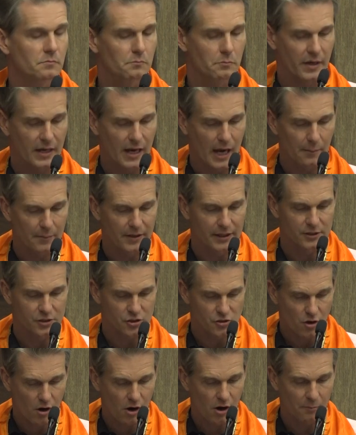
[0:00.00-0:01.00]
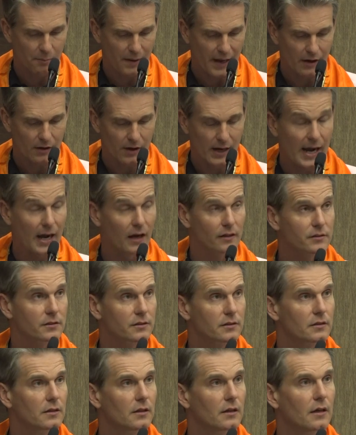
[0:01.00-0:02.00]
becoming a strong
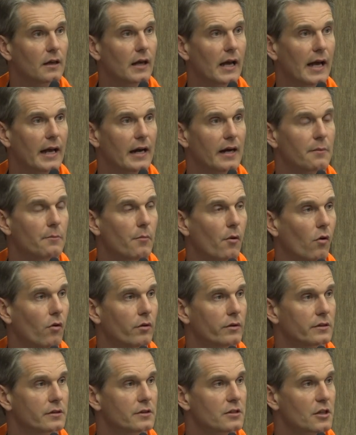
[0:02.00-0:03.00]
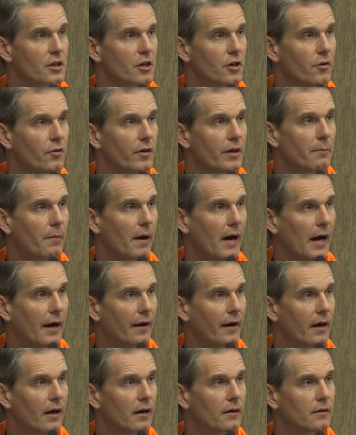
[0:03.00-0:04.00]
powerhouse and an important security
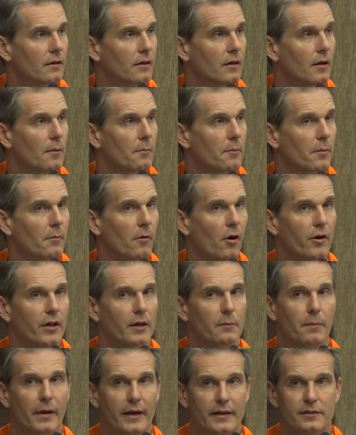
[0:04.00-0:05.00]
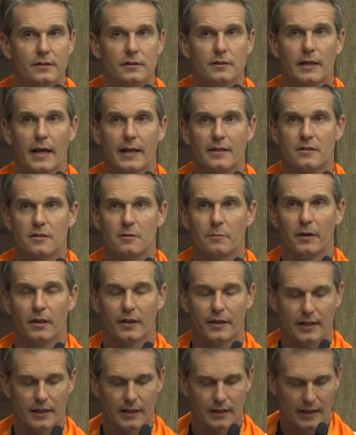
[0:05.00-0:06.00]
partner, promoting peace and
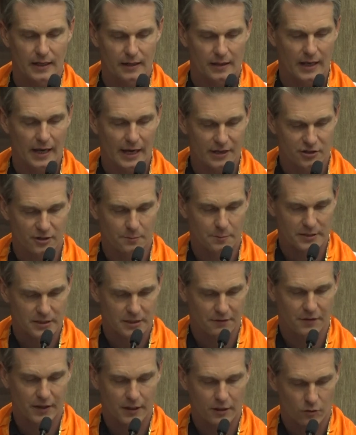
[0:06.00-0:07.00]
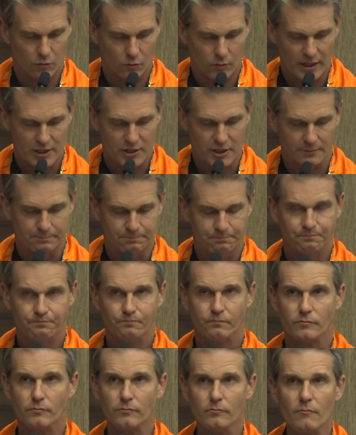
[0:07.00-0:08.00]
stability in the Asia-Pacific
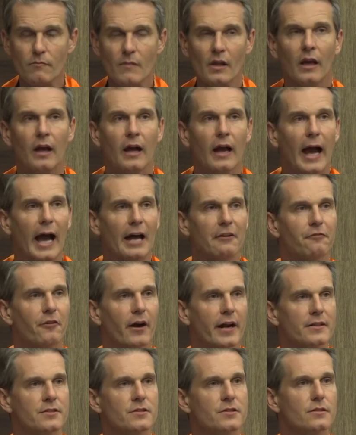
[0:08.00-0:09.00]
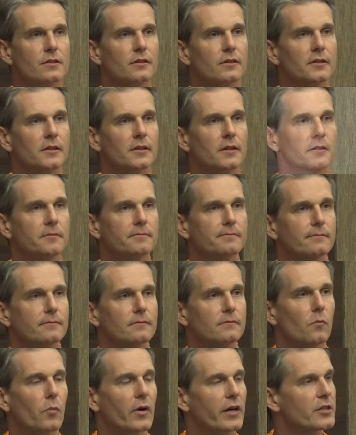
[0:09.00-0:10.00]
region. And friends,
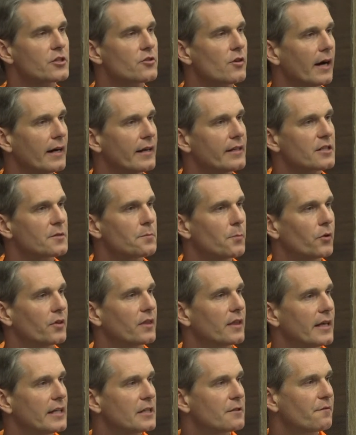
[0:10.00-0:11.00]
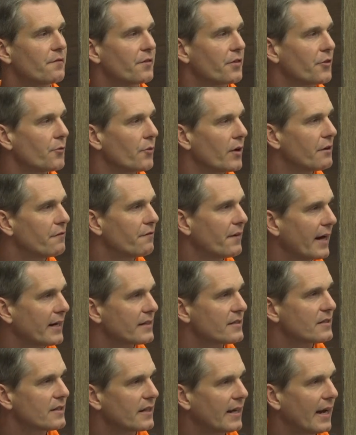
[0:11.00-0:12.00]
when Australians put these three
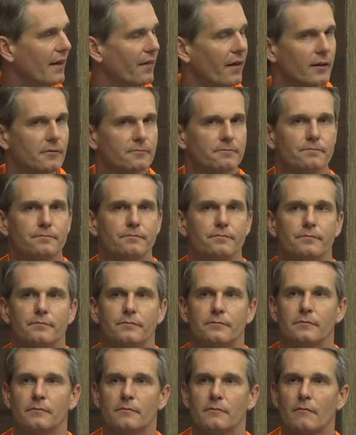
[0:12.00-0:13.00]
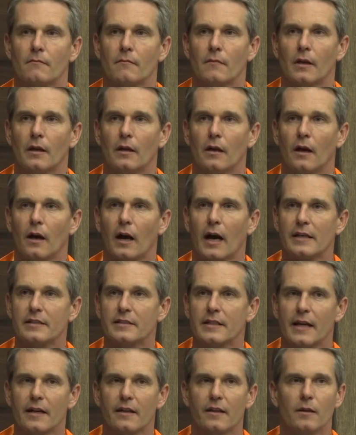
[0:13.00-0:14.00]
facts together, I
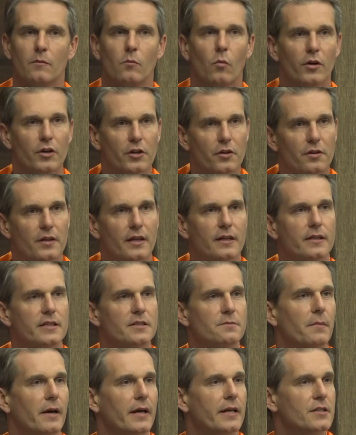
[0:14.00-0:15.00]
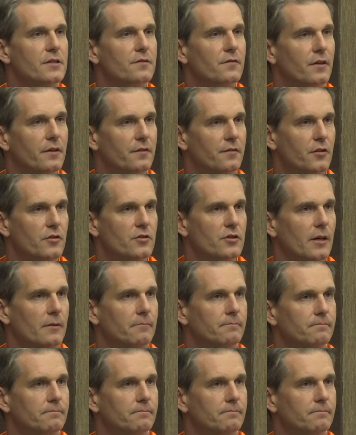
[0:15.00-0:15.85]
say to them, what do you think this means for the future?